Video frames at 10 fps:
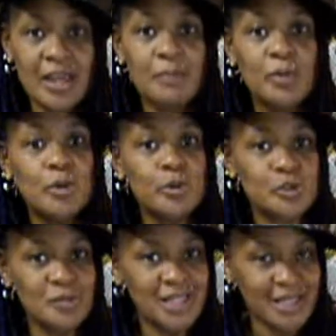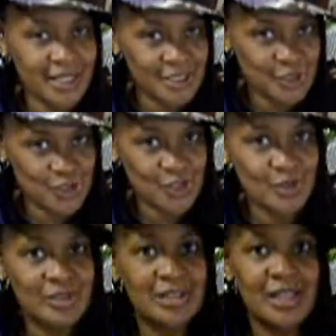that pulls me into
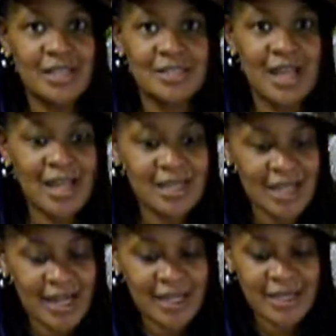certain things. I'm